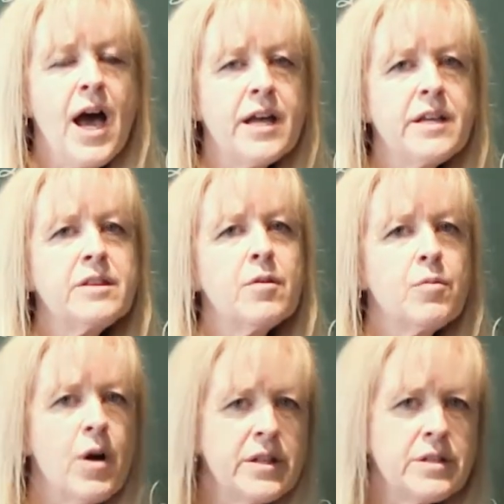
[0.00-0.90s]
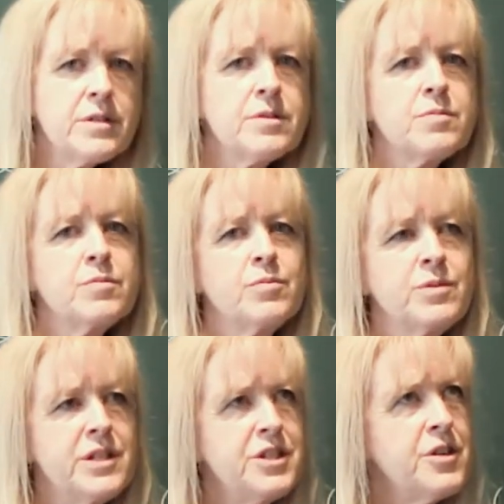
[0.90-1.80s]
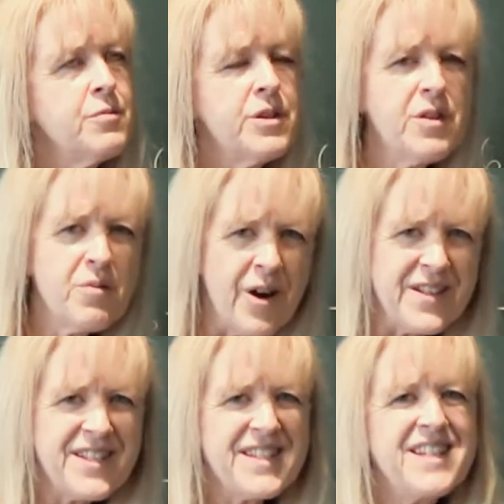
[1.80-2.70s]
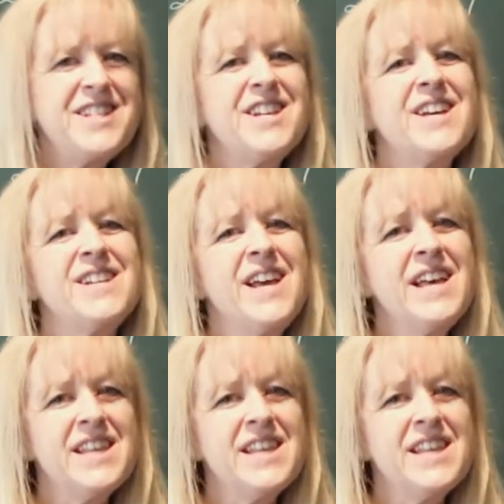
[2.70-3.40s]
adding the ones digit with the ones digit,